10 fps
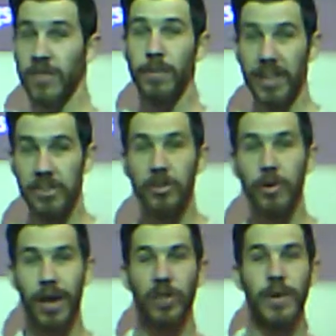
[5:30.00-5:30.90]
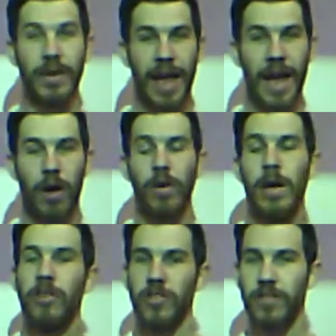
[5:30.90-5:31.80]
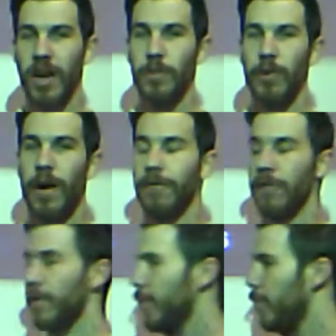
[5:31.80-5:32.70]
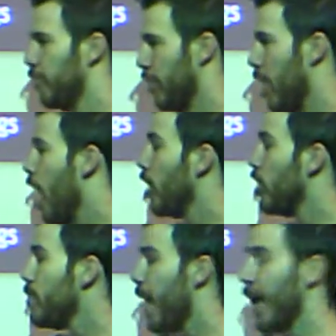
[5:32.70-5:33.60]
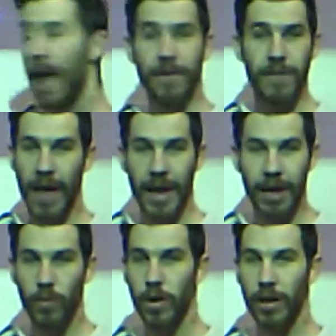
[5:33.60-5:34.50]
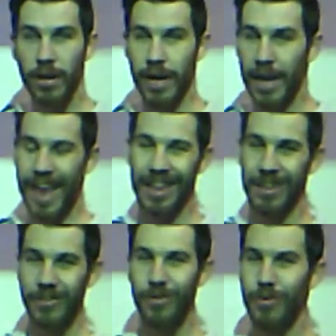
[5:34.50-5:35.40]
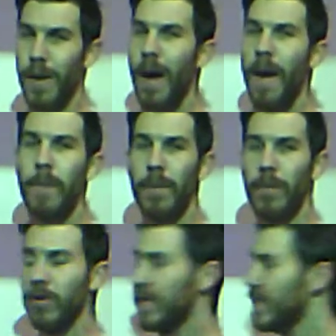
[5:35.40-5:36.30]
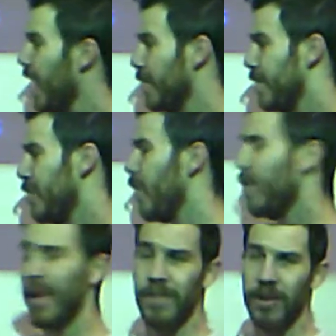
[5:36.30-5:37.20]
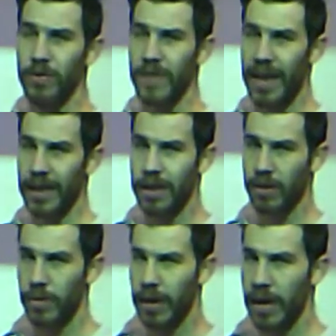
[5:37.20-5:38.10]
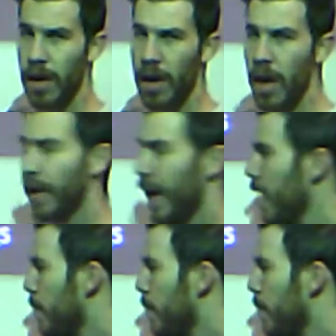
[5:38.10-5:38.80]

I'm teaching you how to do it now just to help you out for the future. You might have heading 1 and heading 2, but most of the time you won't ever use heading 3. Okay?